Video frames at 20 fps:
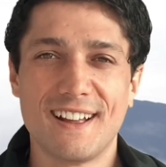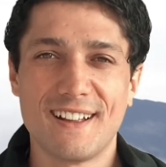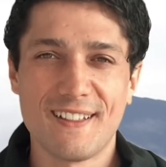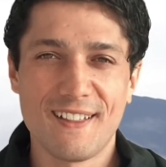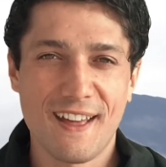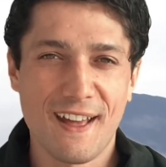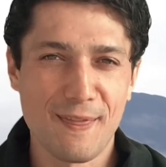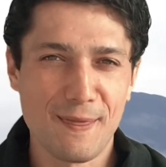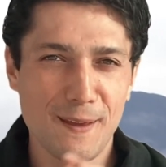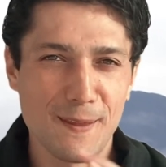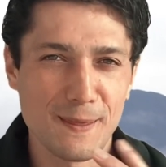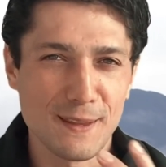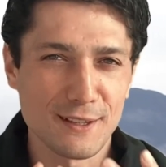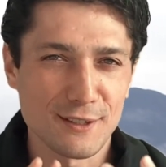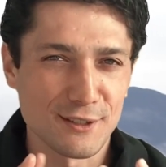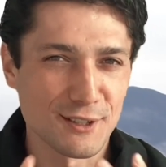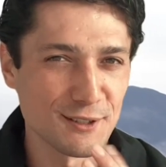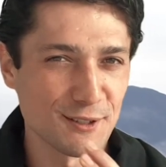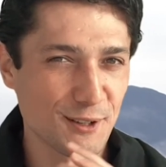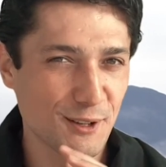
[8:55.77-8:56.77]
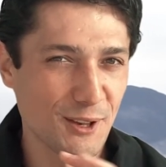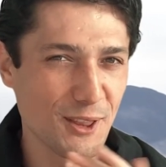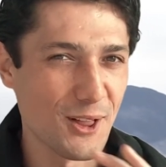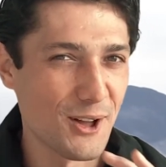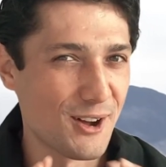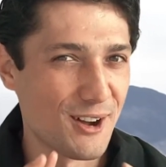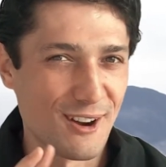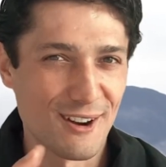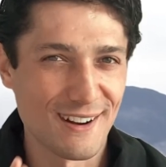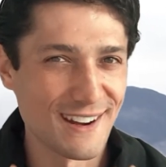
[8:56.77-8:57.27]
And then there's this
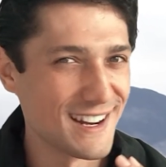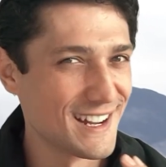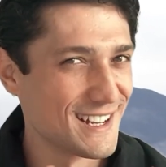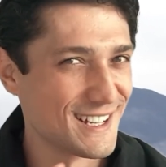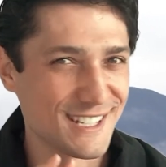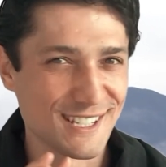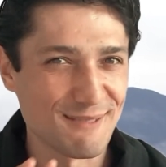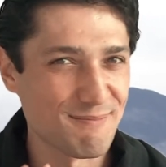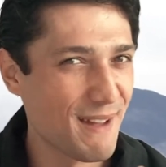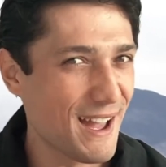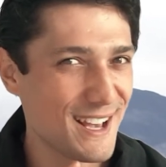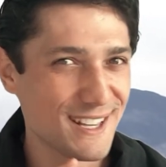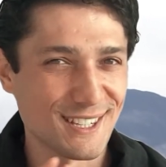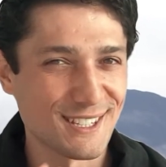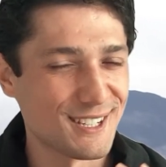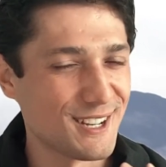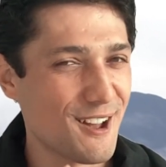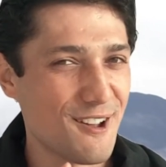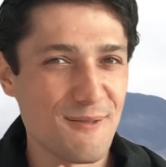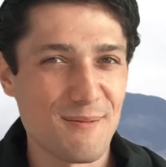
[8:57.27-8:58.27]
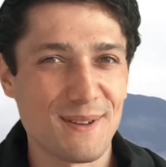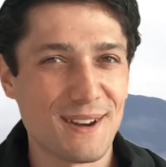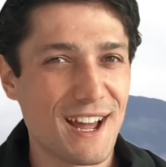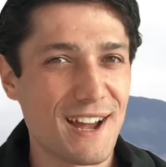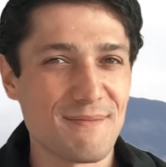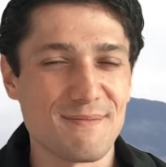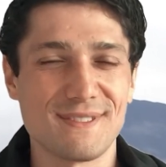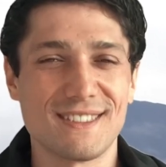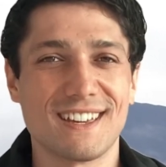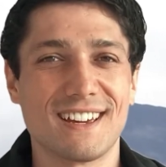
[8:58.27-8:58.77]
glorious space to open
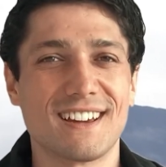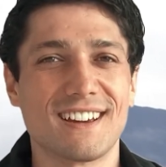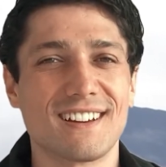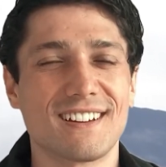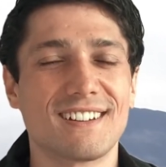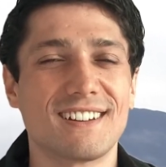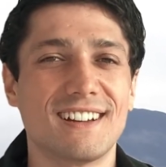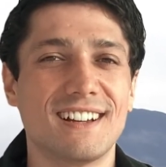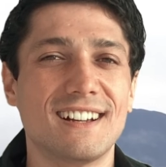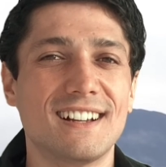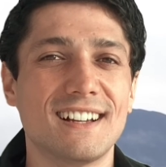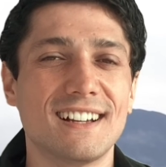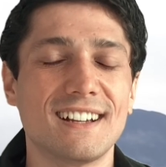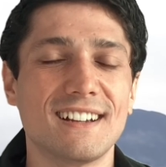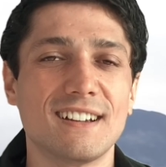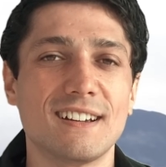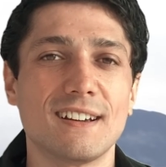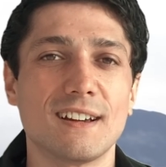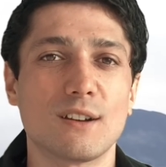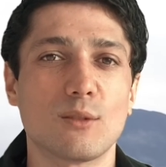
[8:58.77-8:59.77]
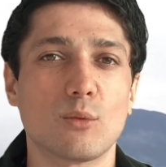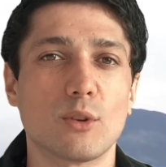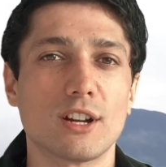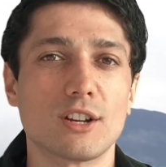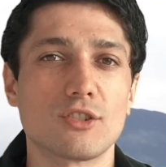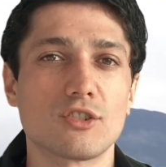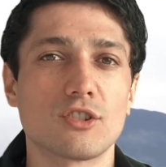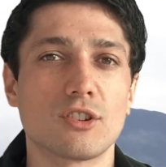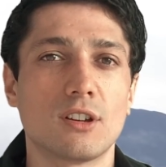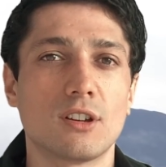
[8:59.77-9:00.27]
up there in which